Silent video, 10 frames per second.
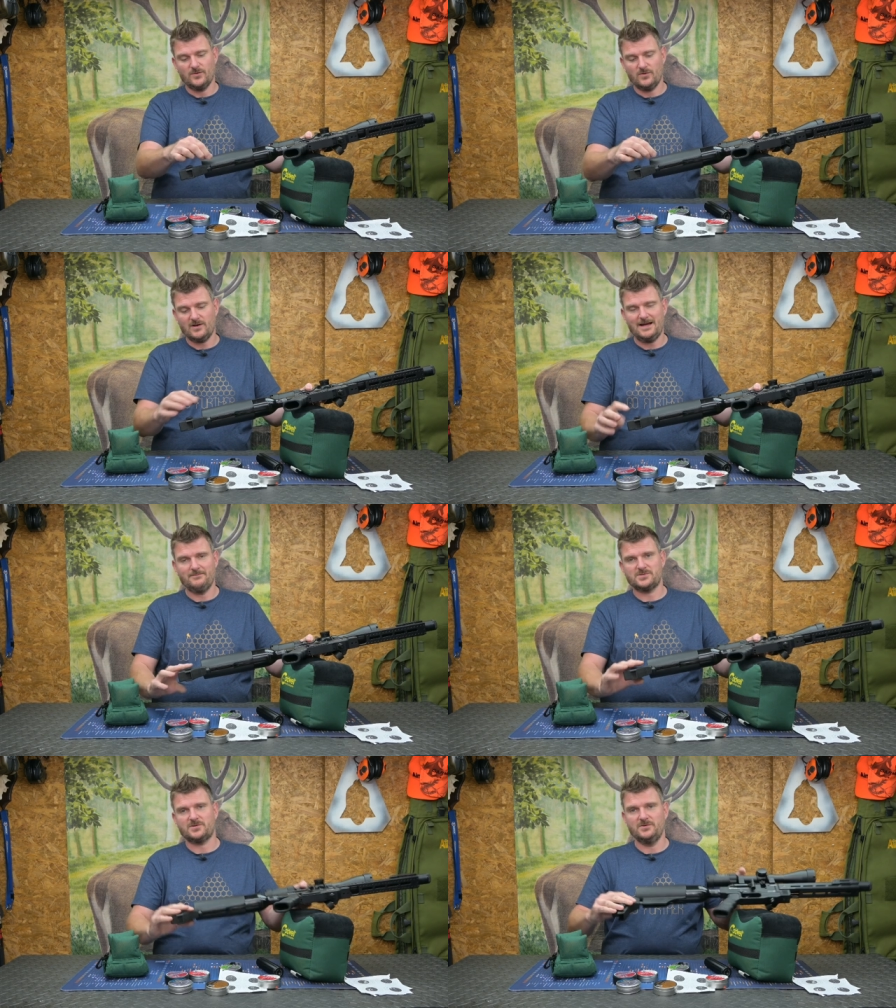four
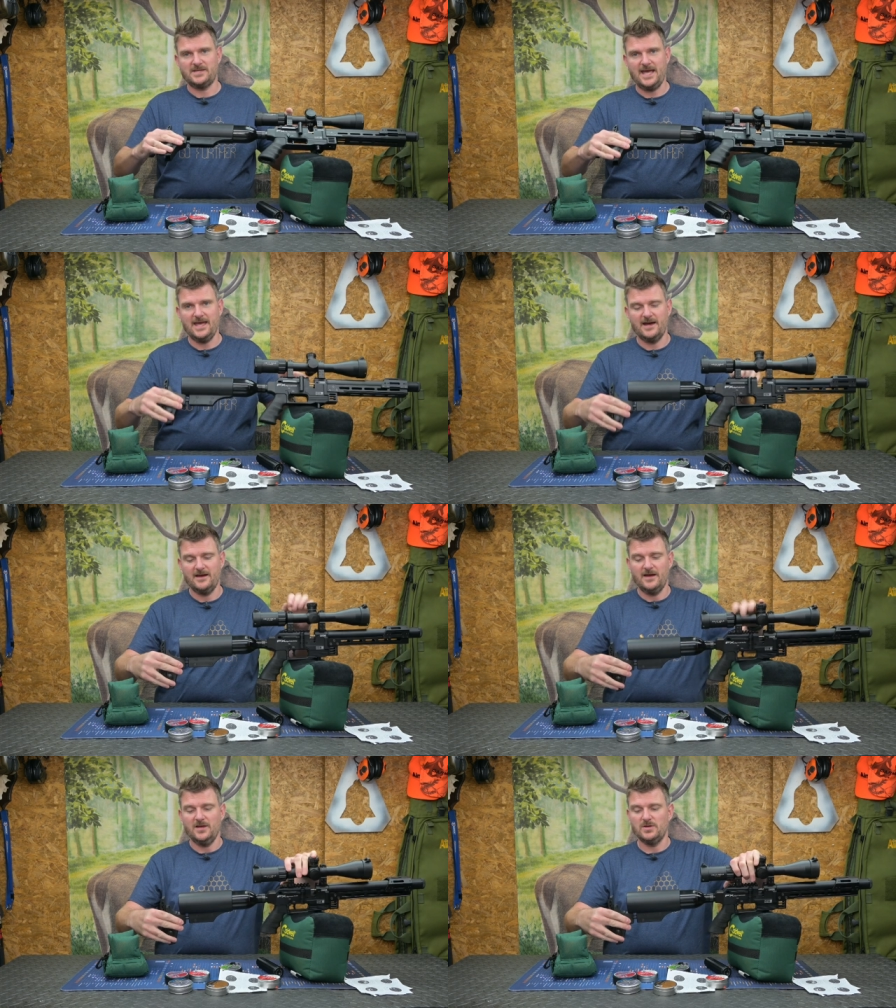clamp screws here,
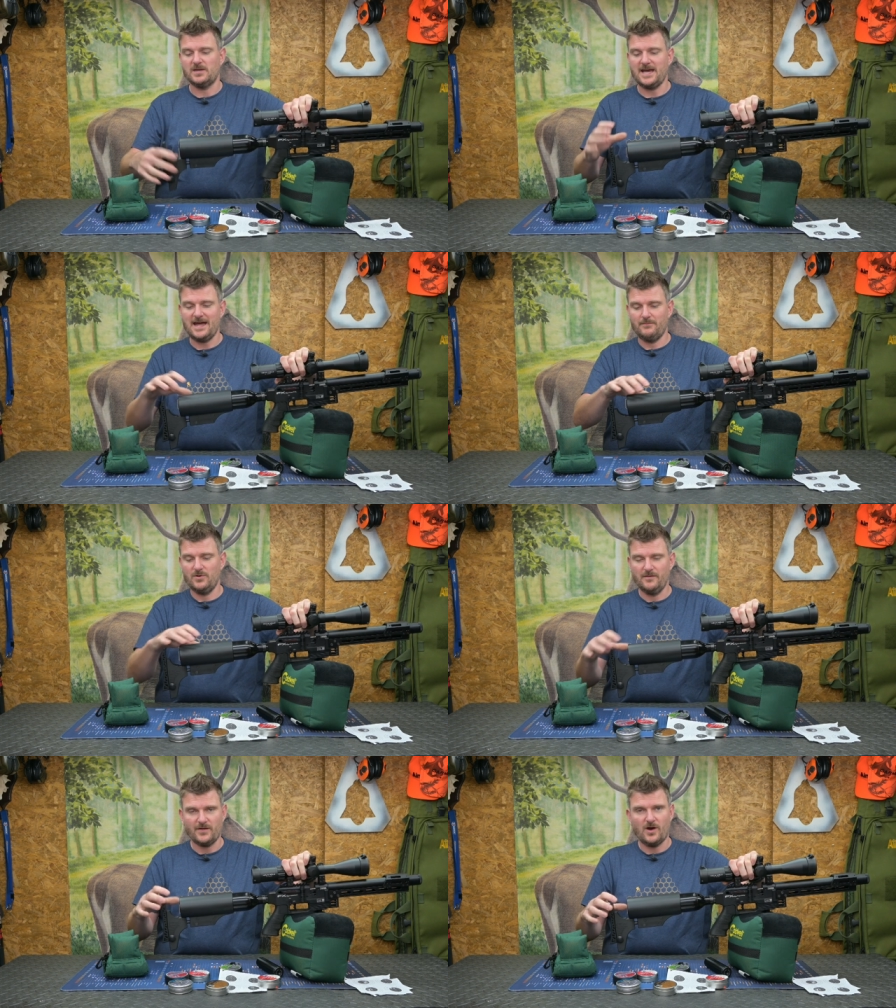you can
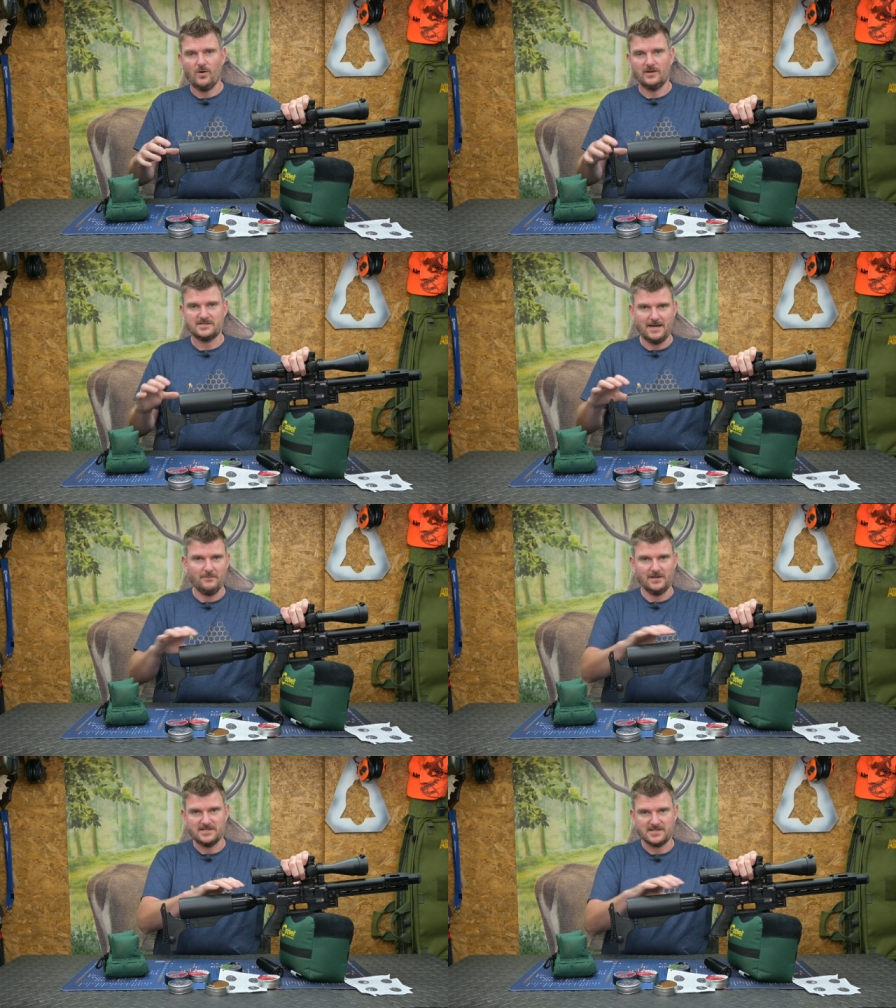move the whole
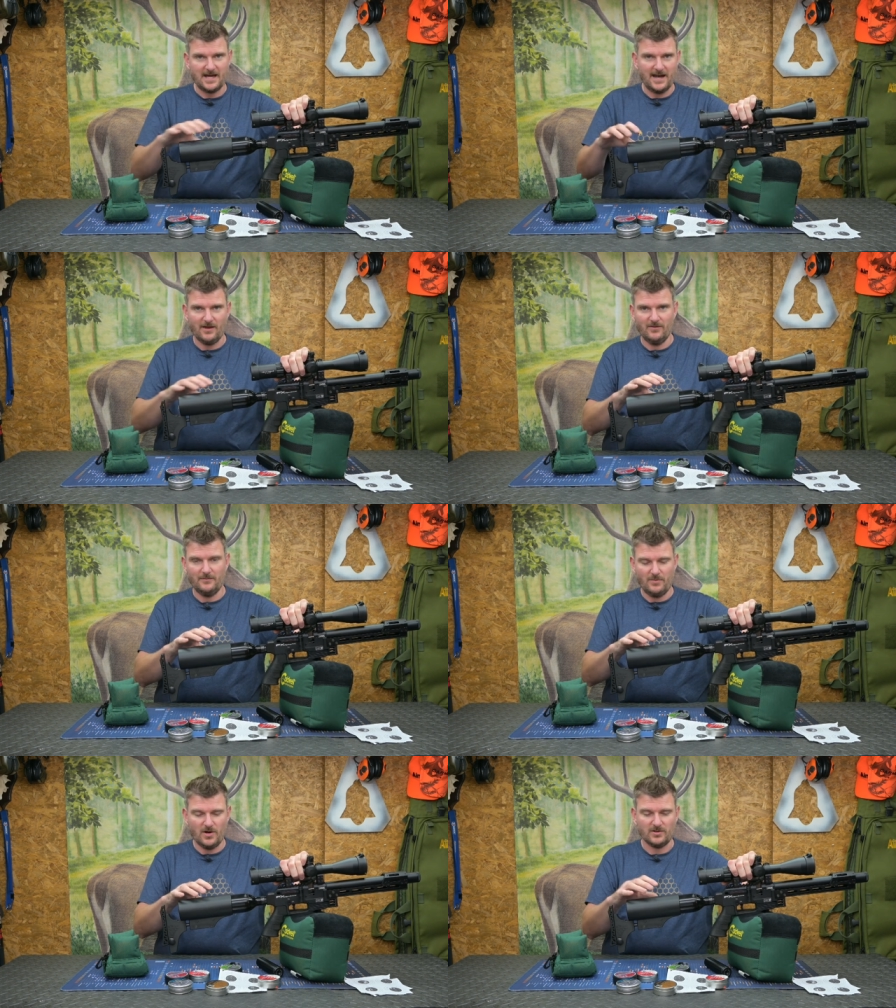assembly slightly on
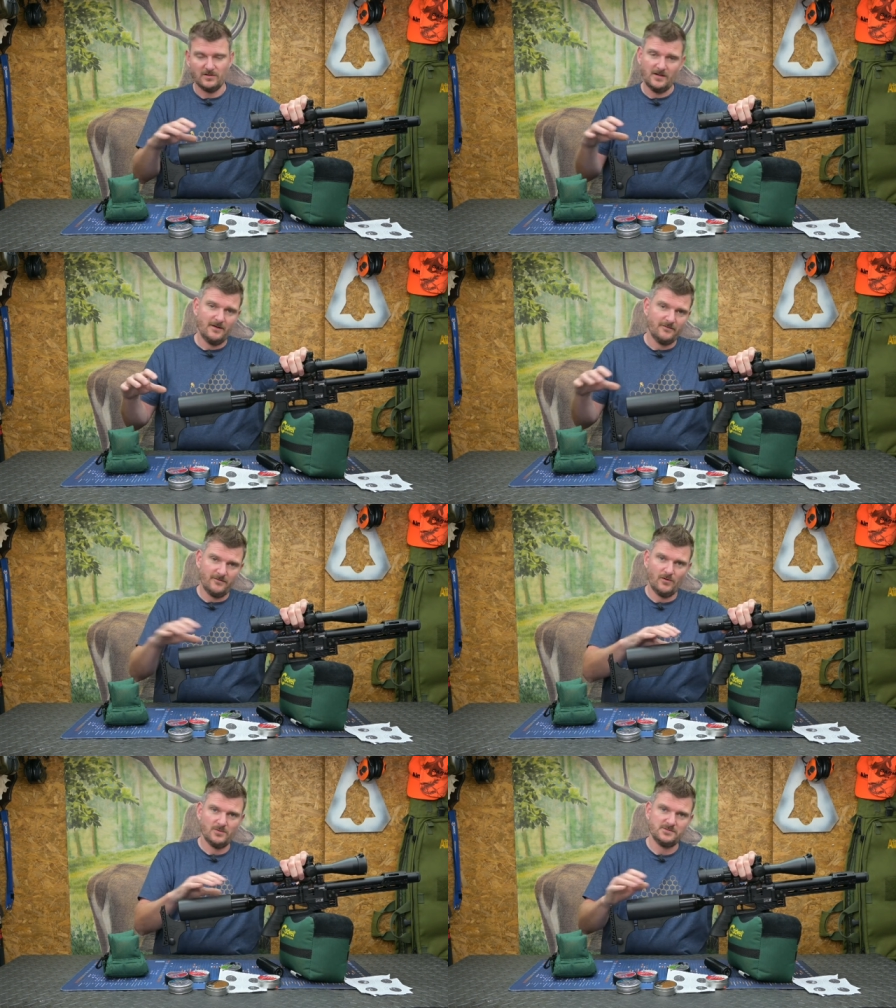the bottle
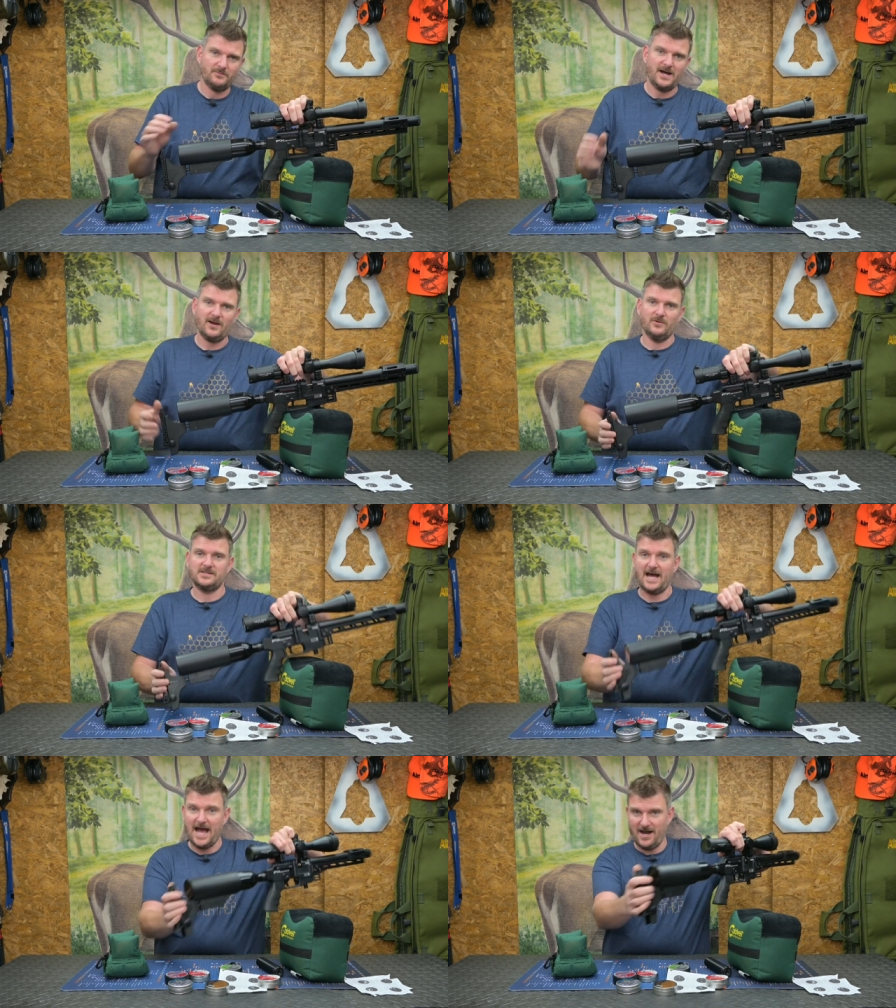forwards and
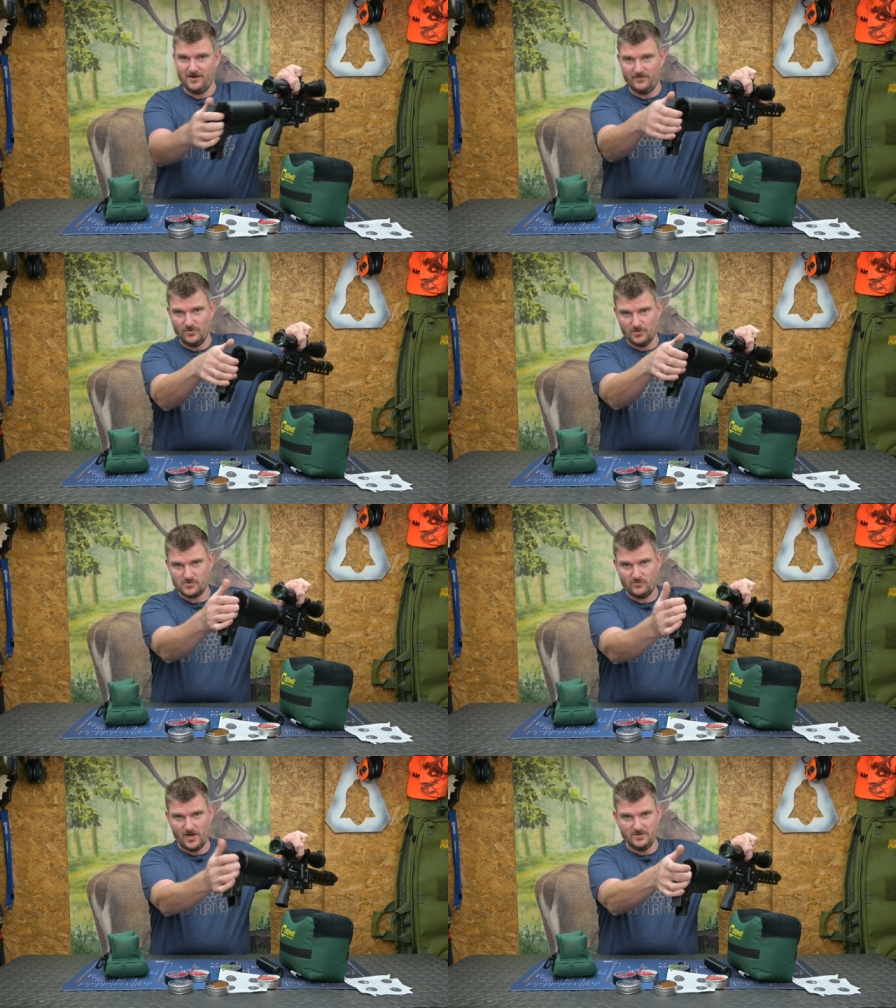backwards and of
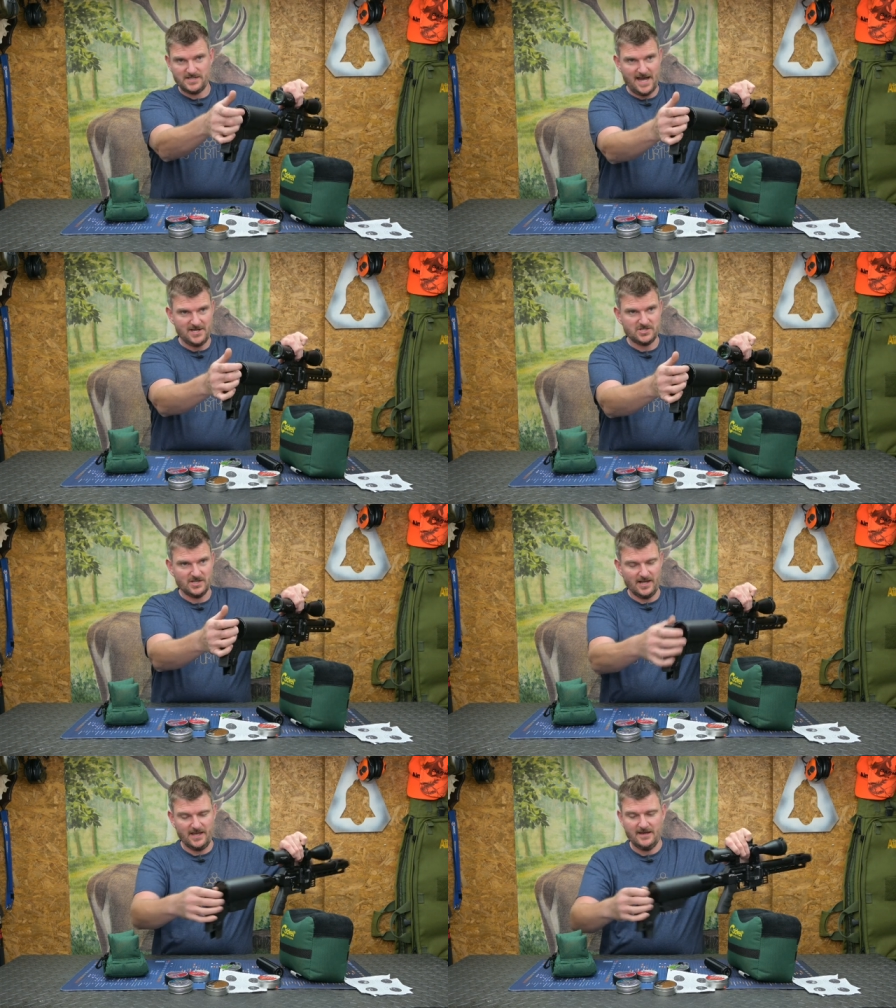course
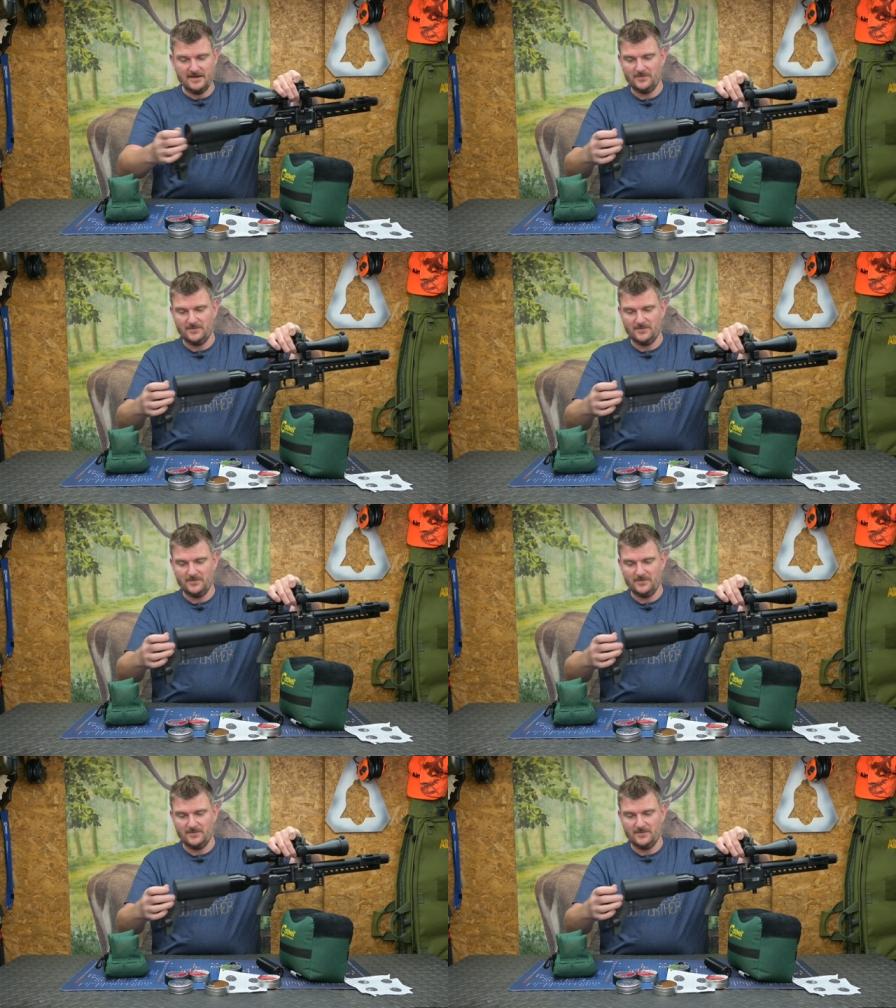rotationally